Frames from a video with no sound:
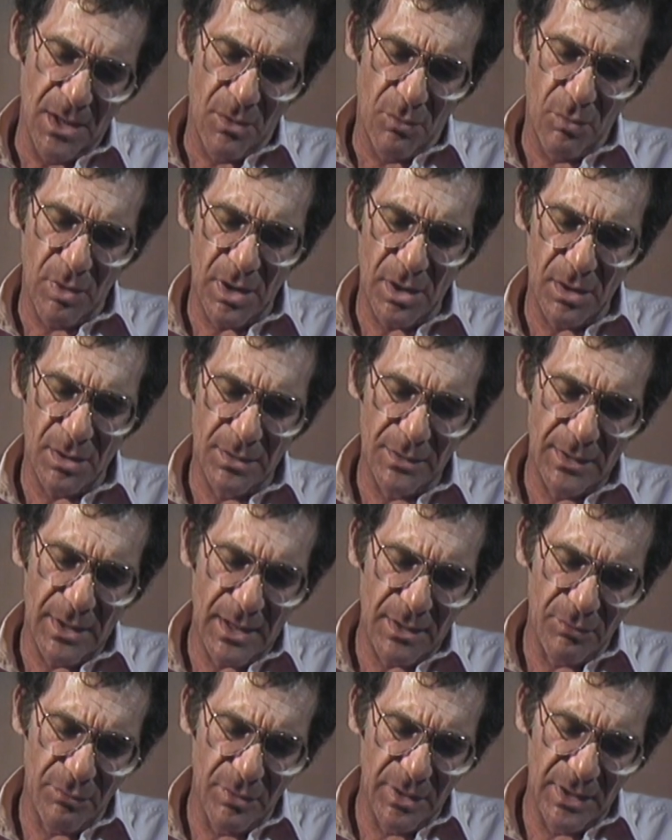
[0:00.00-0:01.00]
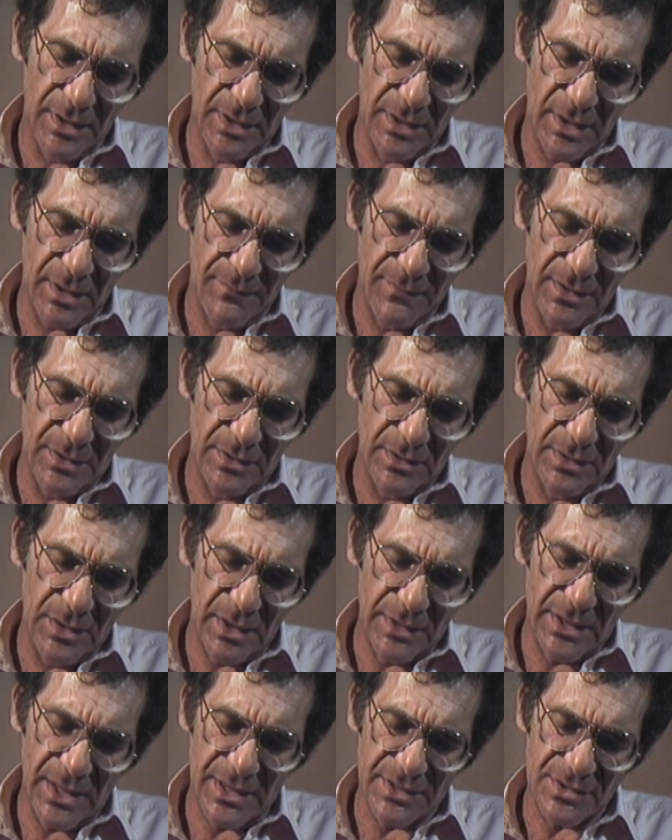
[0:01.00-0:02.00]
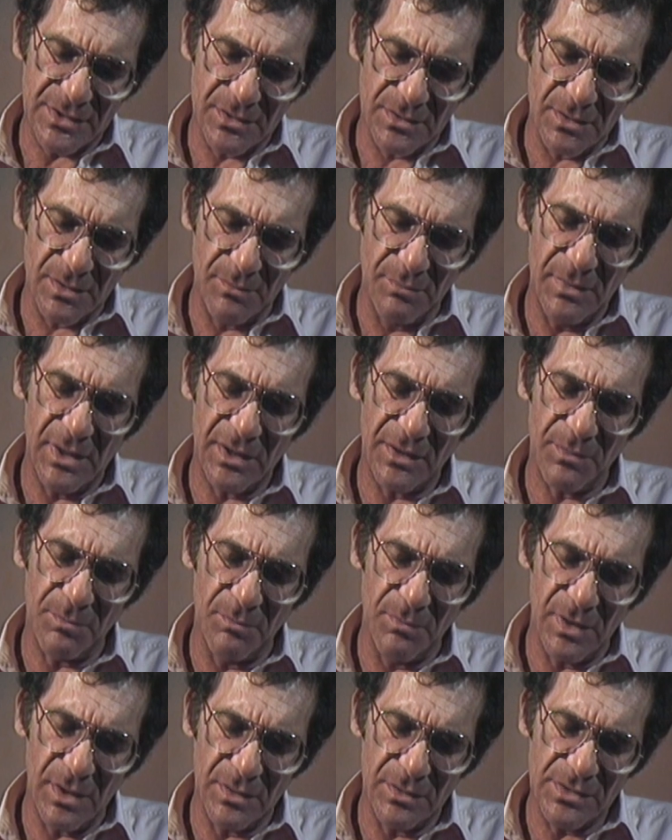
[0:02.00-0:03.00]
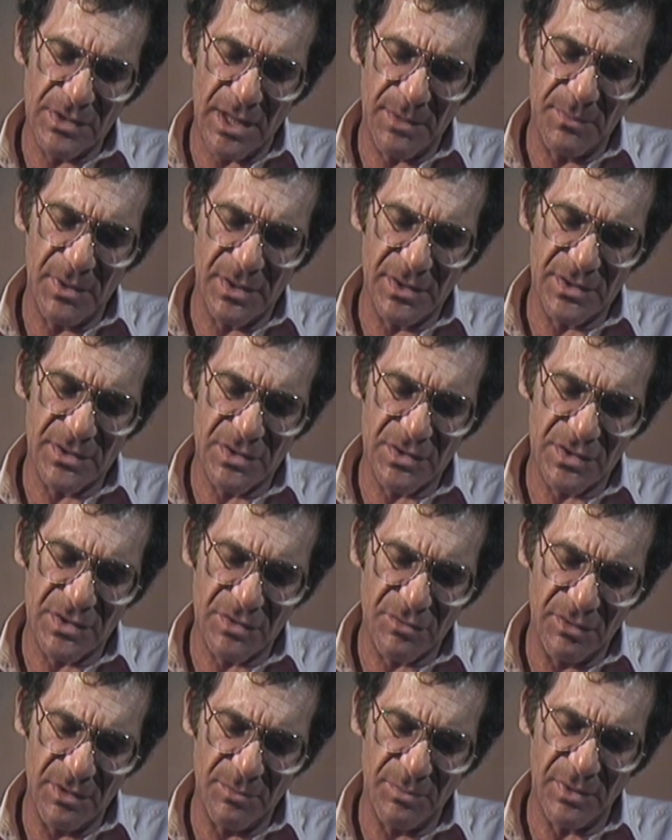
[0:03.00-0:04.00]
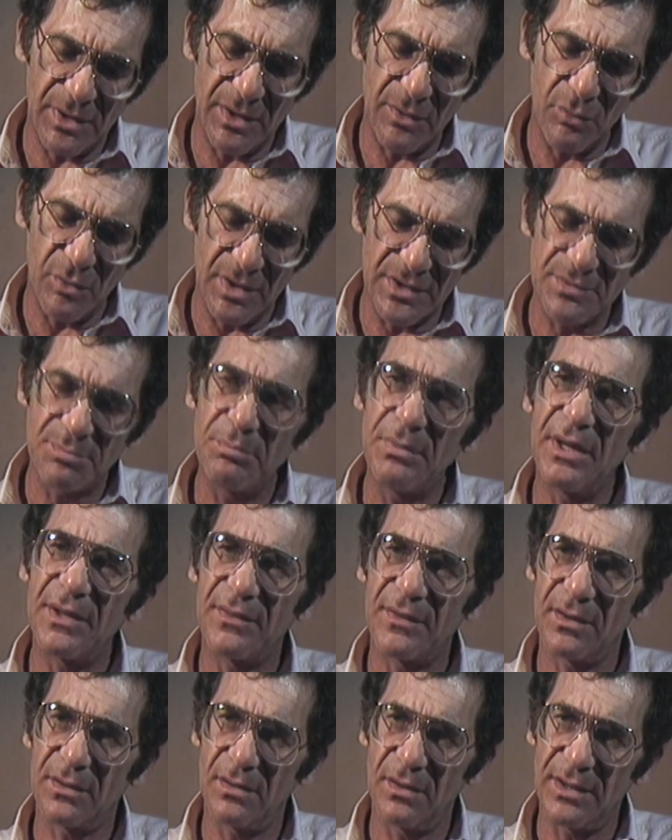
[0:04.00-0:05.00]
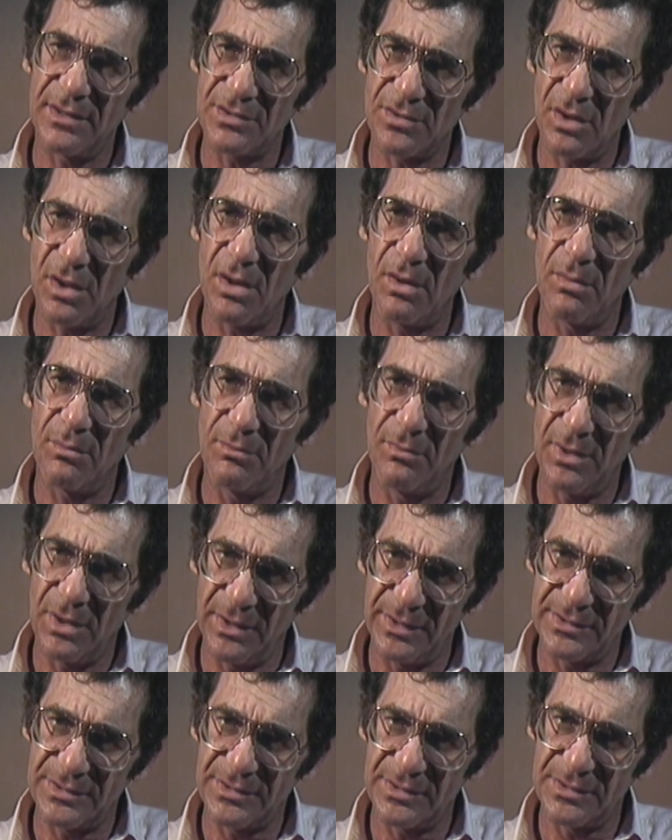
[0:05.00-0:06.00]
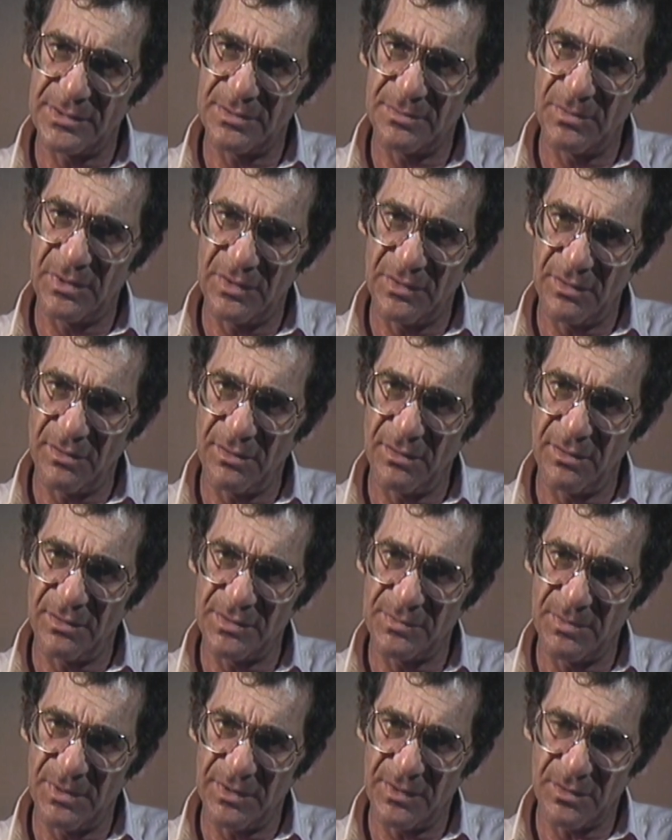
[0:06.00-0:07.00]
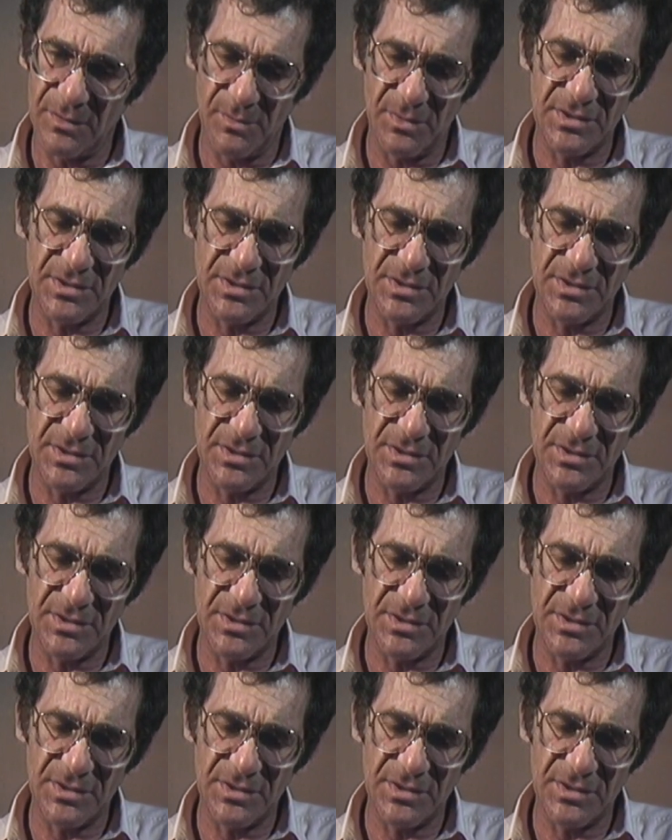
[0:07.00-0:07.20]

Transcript: Well, not really. I mean, yeah, yes, the myth. John Milius' screenplay was mythical, as all Milius' material is mythical.